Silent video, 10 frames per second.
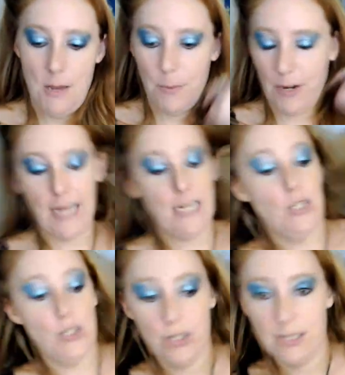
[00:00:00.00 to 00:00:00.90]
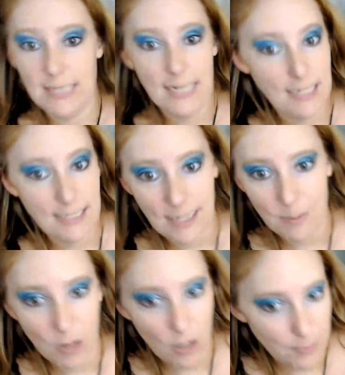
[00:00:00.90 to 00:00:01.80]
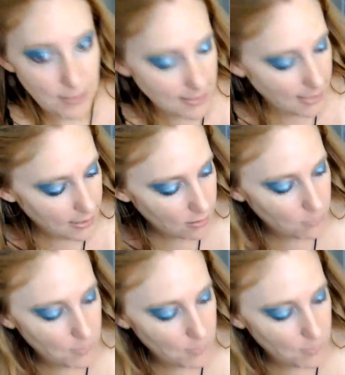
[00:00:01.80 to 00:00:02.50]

But I can sure stay in a damn karmic cycle.